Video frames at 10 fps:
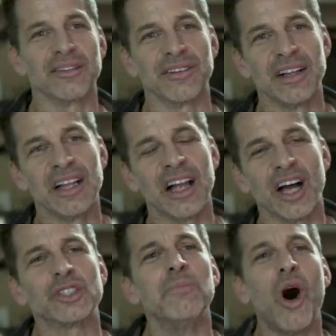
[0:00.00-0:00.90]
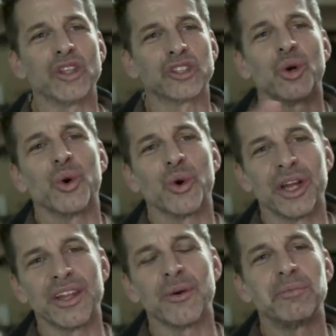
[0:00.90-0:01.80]
a small story that
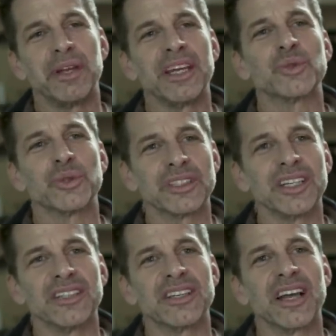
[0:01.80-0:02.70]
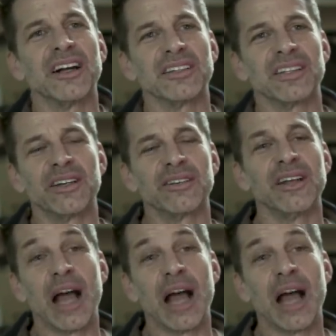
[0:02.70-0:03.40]
would be interesting to tell, you know? I mean,